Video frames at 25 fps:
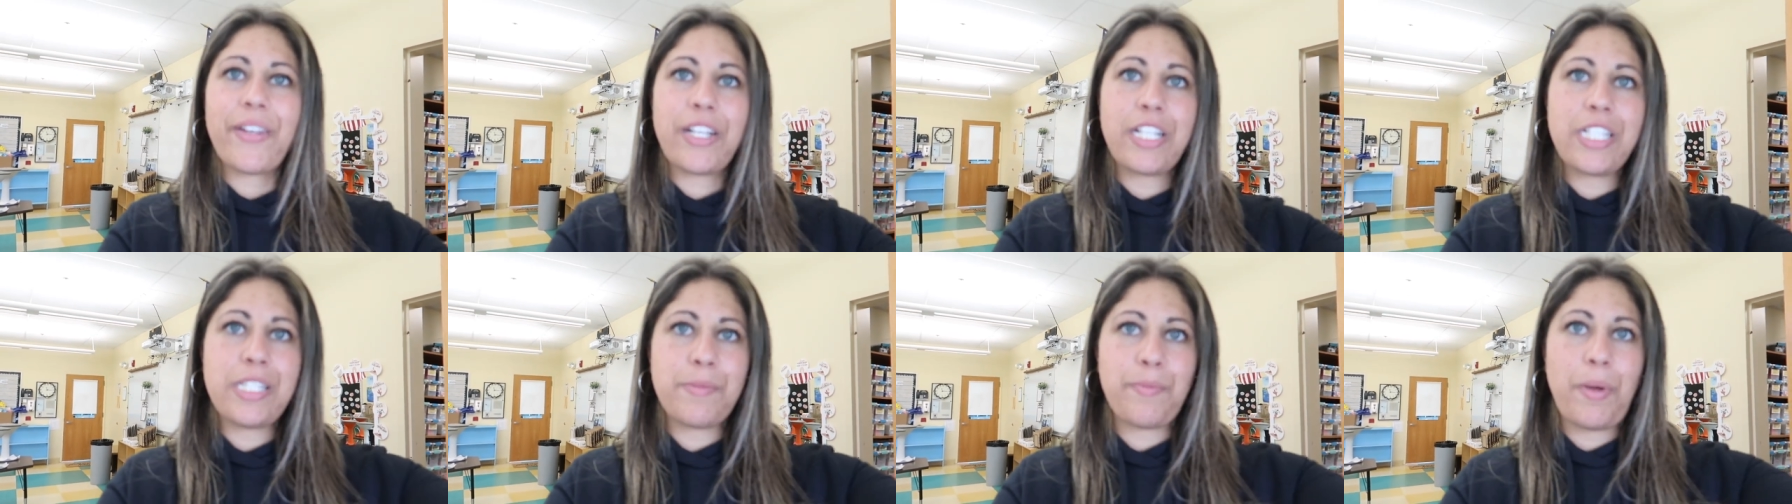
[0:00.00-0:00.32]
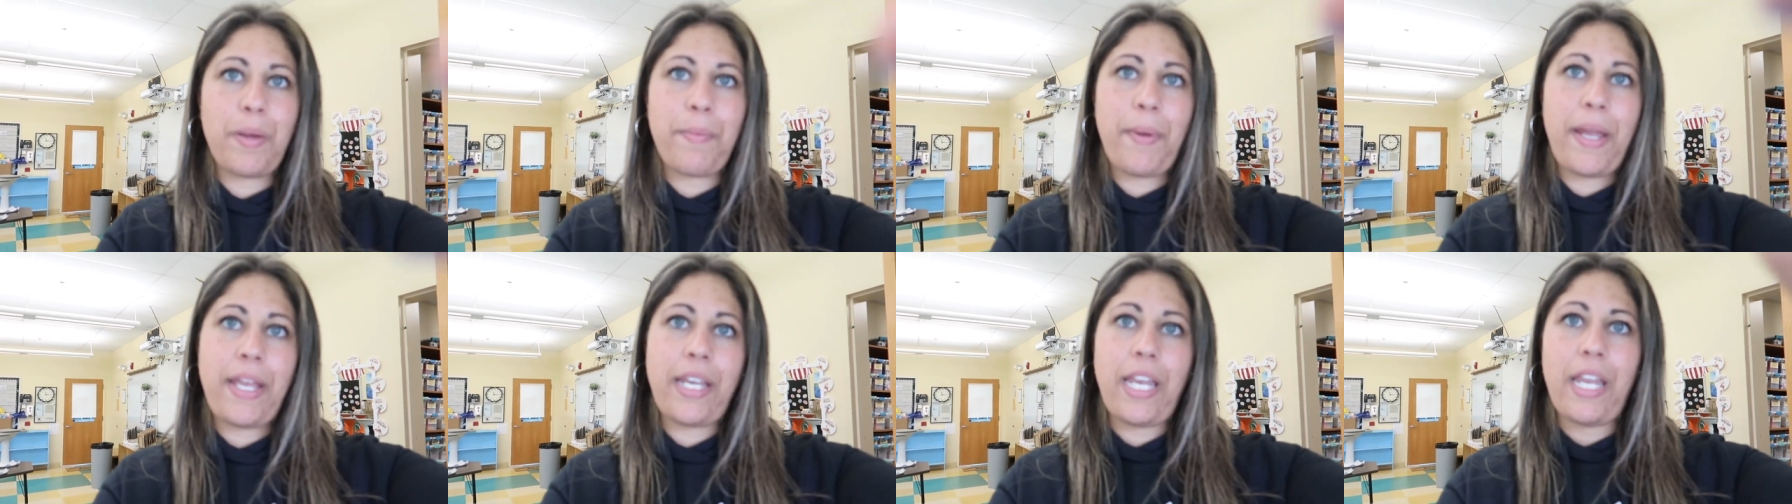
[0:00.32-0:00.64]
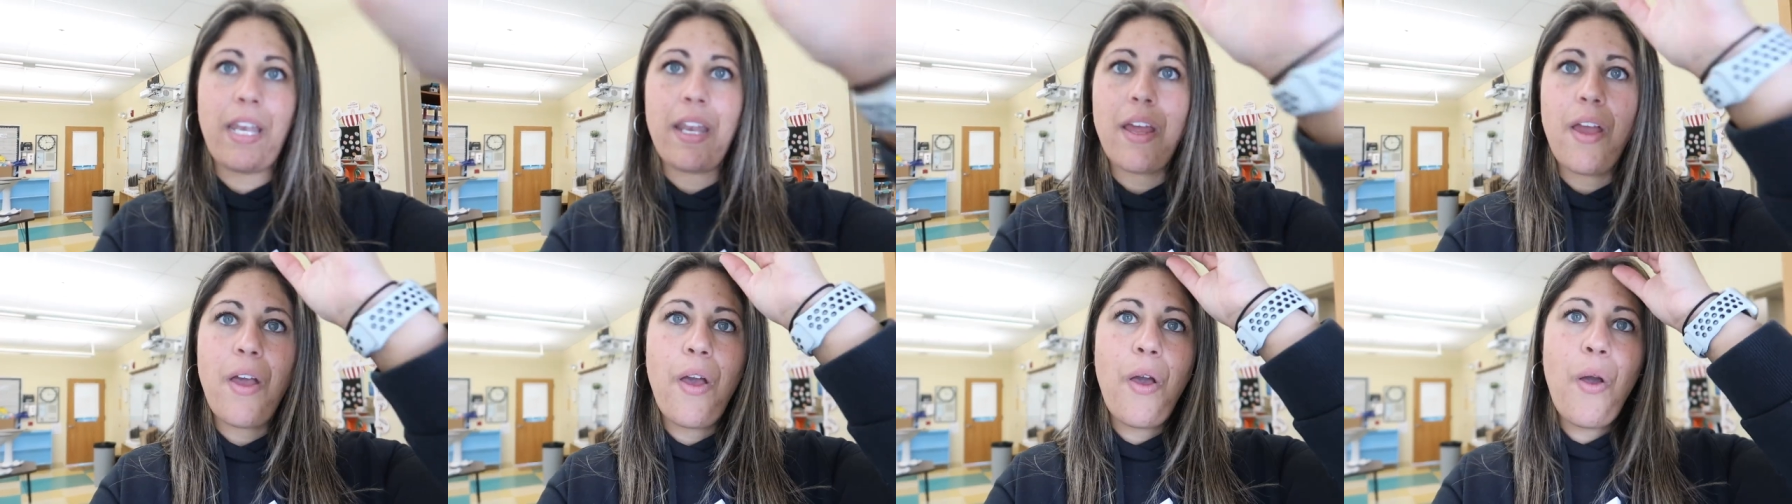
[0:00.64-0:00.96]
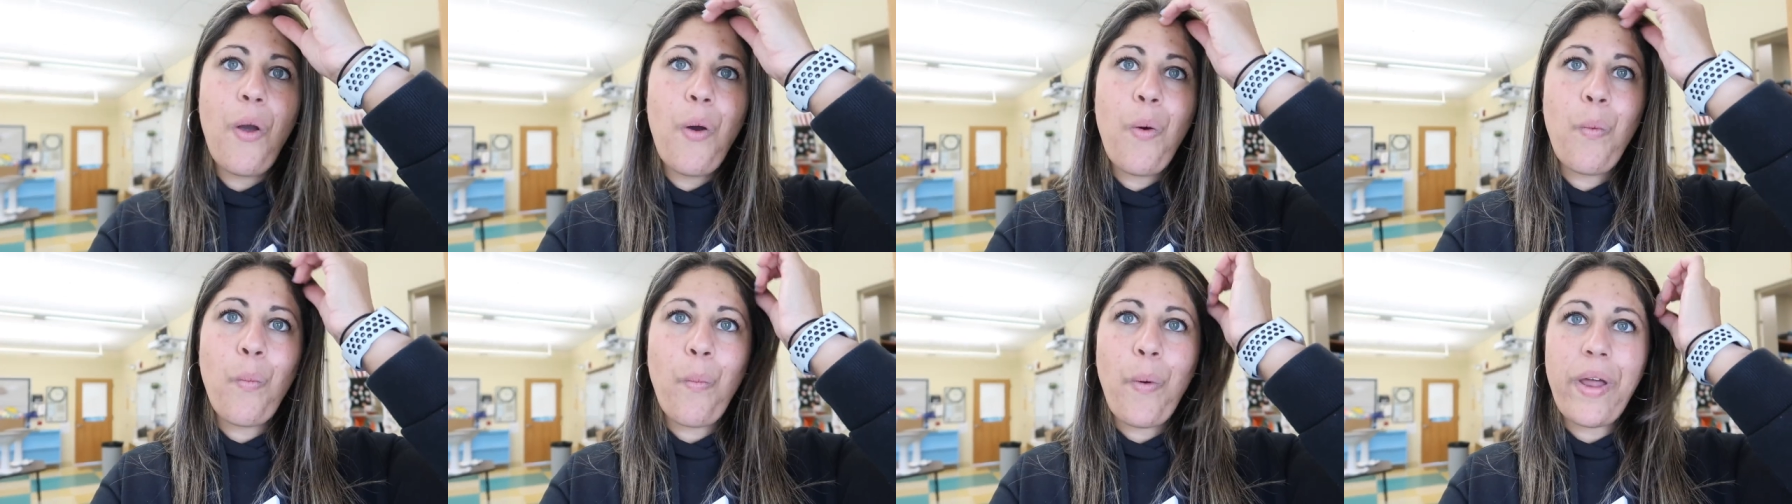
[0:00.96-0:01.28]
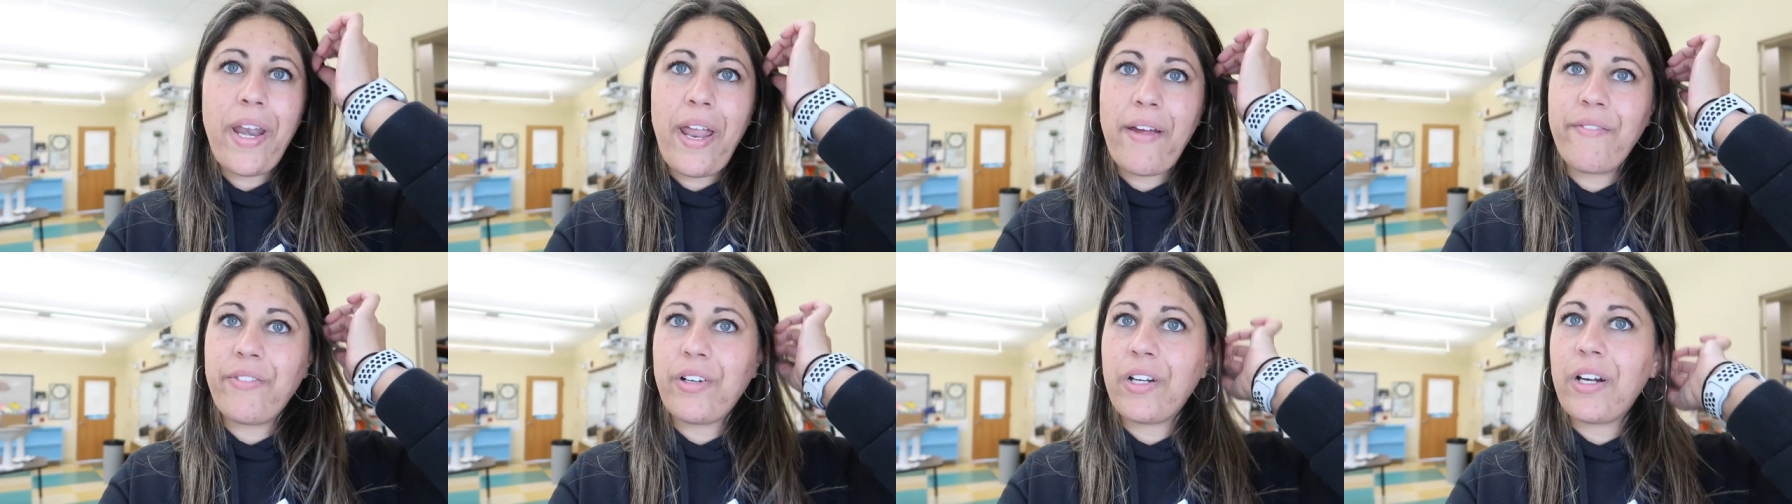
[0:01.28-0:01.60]
I could spray paint it,
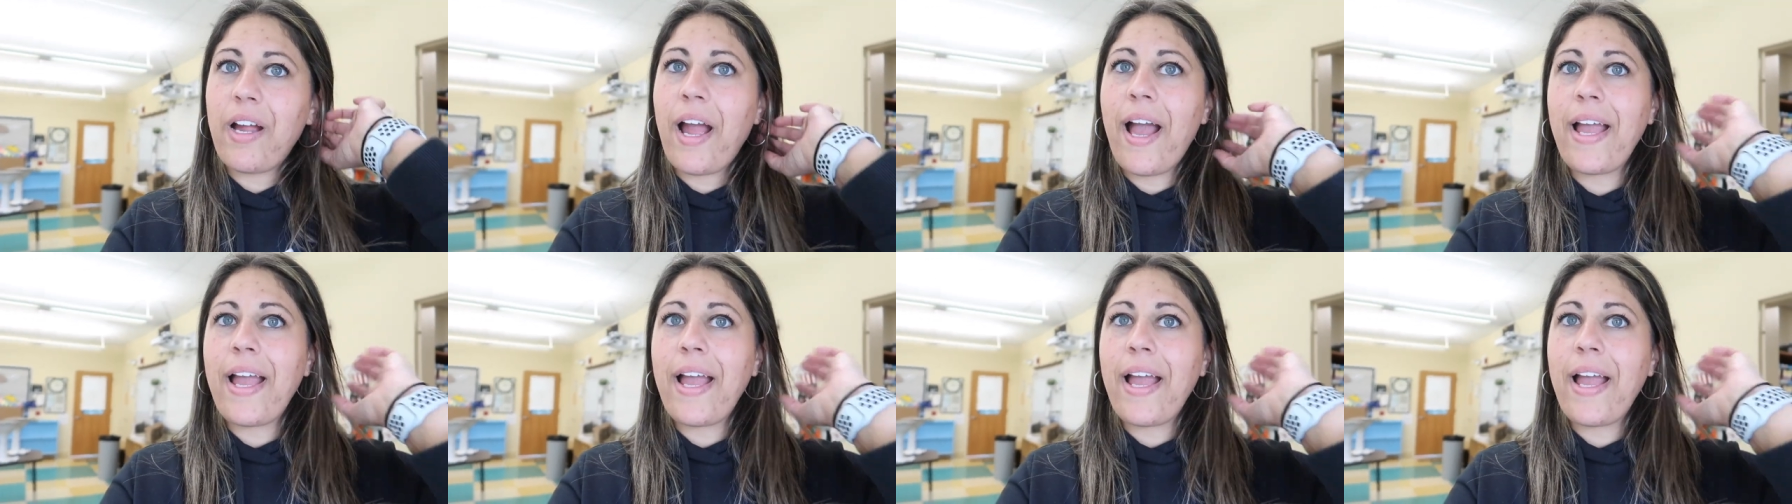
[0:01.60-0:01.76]
whatever.